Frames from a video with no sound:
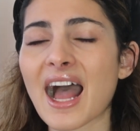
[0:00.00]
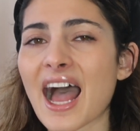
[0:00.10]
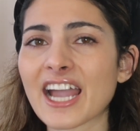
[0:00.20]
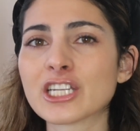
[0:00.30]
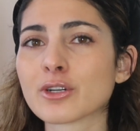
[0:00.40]

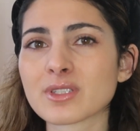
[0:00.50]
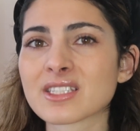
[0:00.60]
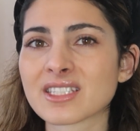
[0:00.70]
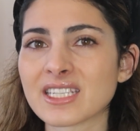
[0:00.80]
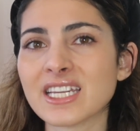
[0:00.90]
I don't
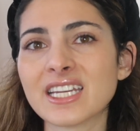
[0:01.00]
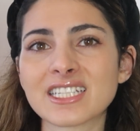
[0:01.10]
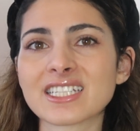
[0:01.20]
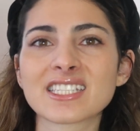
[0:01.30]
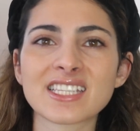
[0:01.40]
see
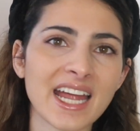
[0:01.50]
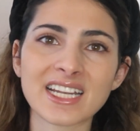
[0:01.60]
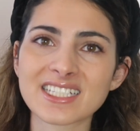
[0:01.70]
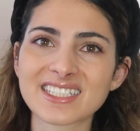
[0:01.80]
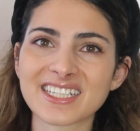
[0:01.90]
the
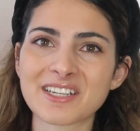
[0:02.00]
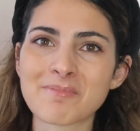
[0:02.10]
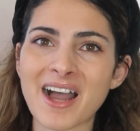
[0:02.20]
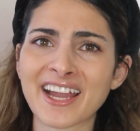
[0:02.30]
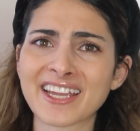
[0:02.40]
sense in
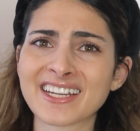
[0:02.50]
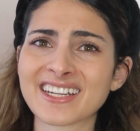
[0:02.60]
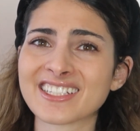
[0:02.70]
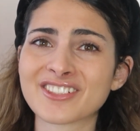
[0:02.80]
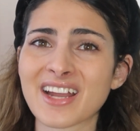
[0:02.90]
buying
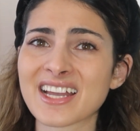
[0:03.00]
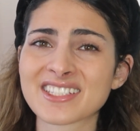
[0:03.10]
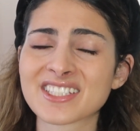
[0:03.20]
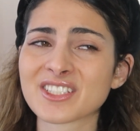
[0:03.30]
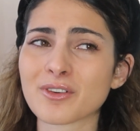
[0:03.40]
a
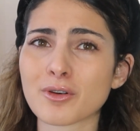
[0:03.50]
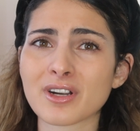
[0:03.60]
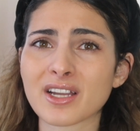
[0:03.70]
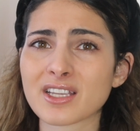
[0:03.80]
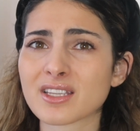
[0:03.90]
dress or
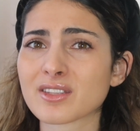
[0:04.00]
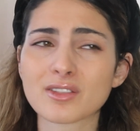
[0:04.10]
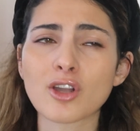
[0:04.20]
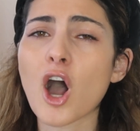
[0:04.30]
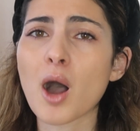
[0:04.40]
a
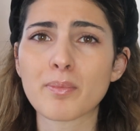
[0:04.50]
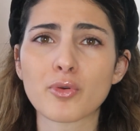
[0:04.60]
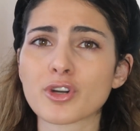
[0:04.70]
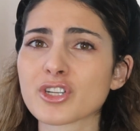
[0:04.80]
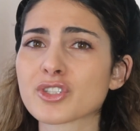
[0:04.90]
top
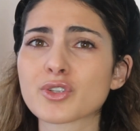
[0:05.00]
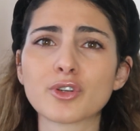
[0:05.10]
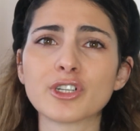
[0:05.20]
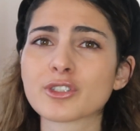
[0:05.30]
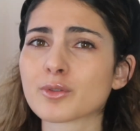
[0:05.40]
or a
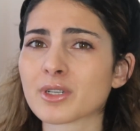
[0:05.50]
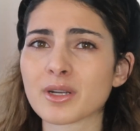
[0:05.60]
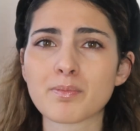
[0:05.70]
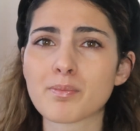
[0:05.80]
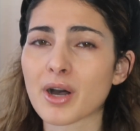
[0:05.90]
skirt or
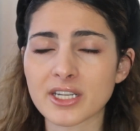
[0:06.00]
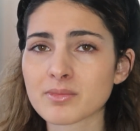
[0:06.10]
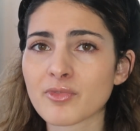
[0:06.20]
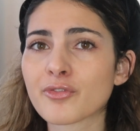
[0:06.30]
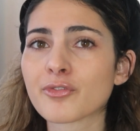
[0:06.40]
a
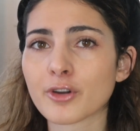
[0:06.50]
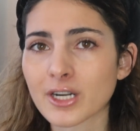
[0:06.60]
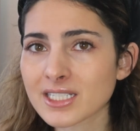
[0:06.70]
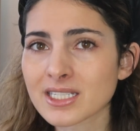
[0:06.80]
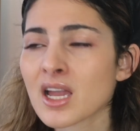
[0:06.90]
bottom
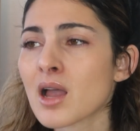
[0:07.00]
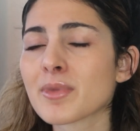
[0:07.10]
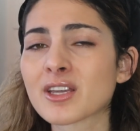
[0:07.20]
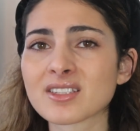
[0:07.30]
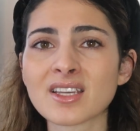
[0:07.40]
first,
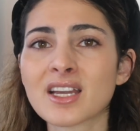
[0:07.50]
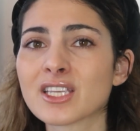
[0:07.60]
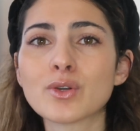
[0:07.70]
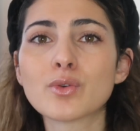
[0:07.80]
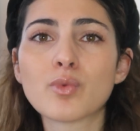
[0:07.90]
because
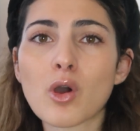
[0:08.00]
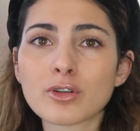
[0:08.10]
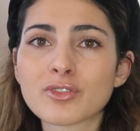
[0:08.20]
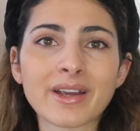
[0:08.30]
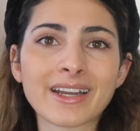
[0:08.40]
you
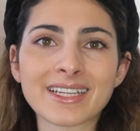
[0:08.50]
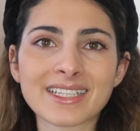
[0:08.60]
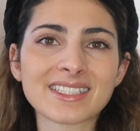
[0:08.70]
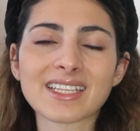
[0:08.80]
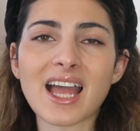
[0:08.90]
won't wear
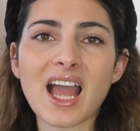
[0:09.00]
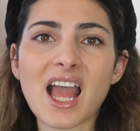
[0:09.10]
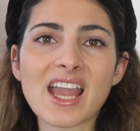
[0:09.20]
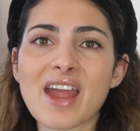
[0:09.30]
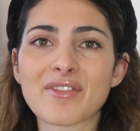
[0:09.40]
this
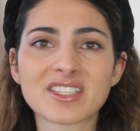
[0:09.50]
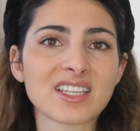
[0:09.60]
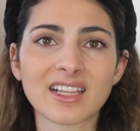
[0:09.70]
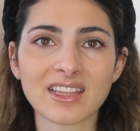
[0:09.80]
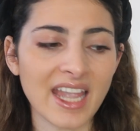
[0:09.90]
every
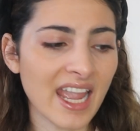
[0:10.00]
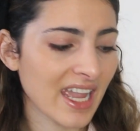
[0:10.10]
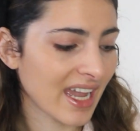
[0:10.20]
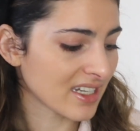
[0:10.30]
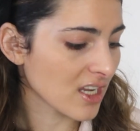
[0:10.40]
single
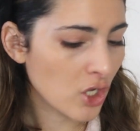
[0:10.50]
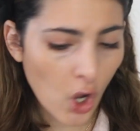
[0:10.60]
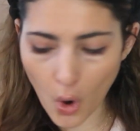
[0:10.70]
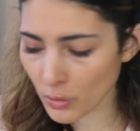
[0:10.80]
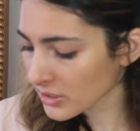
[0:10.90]
day. And a
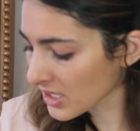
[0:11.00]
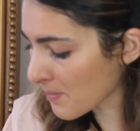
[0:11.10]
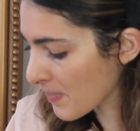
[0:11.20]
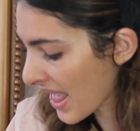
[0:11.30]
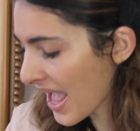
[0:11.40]
coat, a
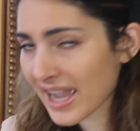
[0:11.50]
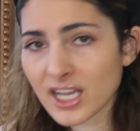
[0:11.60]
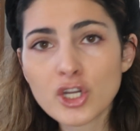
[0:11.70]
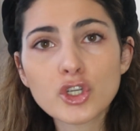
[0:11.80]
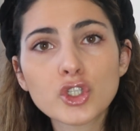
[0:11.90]
bag,
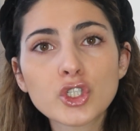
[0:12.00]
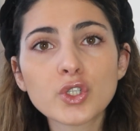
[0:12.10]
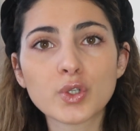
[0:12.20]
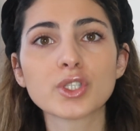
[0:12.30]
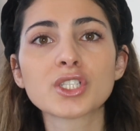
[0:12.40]

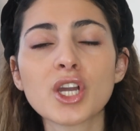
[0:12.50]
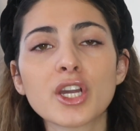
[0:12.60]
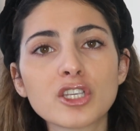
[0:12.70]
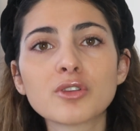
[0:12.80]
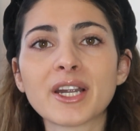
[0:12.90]
shoes,
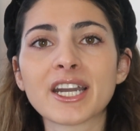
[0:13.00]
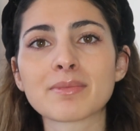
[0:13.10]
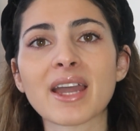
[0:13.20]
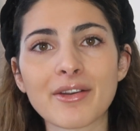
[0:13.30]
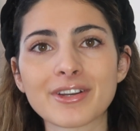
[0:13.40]
you wear them
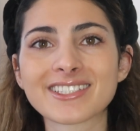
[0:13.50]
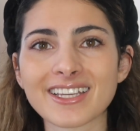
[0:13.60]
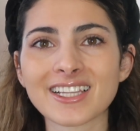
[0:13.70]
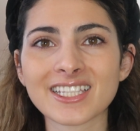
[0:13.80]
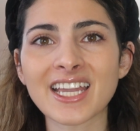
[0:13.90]
every
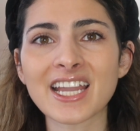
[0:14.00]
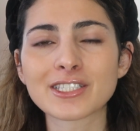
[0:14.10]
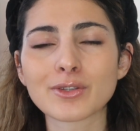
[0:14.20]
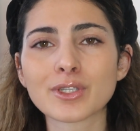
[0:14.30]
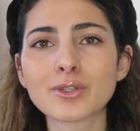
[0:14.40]
single day,
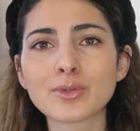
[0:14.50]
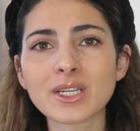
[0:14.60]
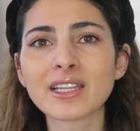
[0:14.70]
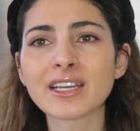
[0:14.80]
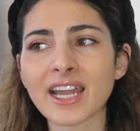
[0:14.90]
so you
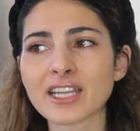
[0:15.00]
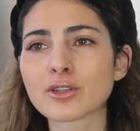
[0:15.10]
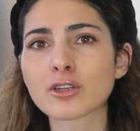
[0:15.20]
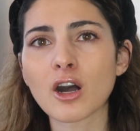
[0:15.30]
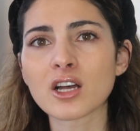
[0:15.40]
really get your
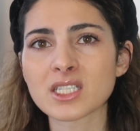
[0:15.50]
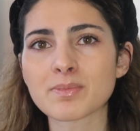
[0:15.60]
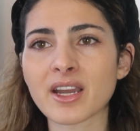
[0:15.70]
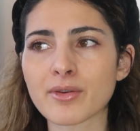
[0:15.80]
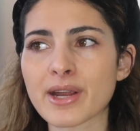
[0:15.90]
cost
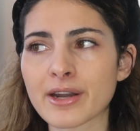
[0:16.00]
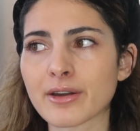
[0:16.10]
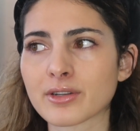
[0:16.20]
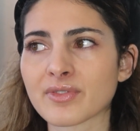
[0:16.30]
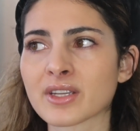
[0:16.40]
per wear
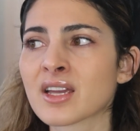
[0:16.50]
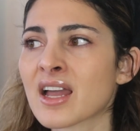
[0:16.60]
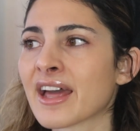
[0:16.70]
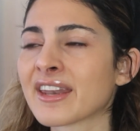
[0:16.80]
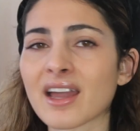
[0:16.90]
out of it.
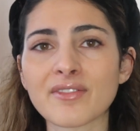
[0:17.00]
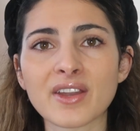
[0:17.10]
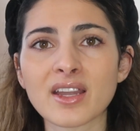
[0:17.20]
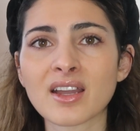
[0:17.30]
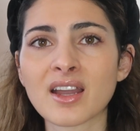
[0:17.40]
And I
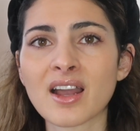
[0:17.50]
think